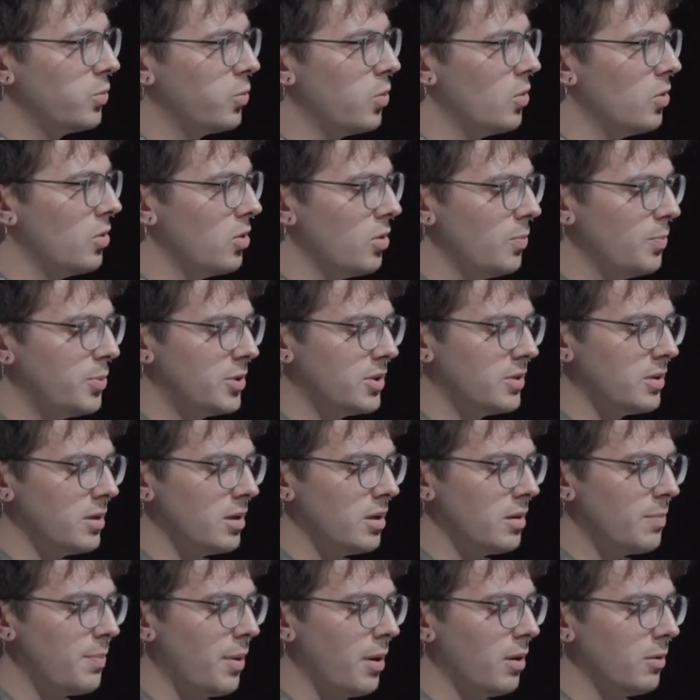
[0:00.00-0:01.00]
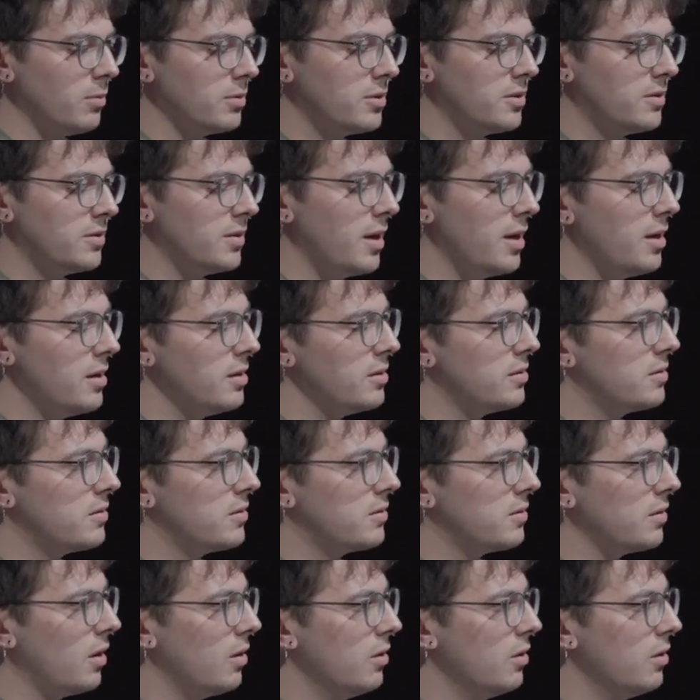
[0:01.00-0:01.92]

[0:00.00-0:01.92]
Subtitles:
warps, and pulsates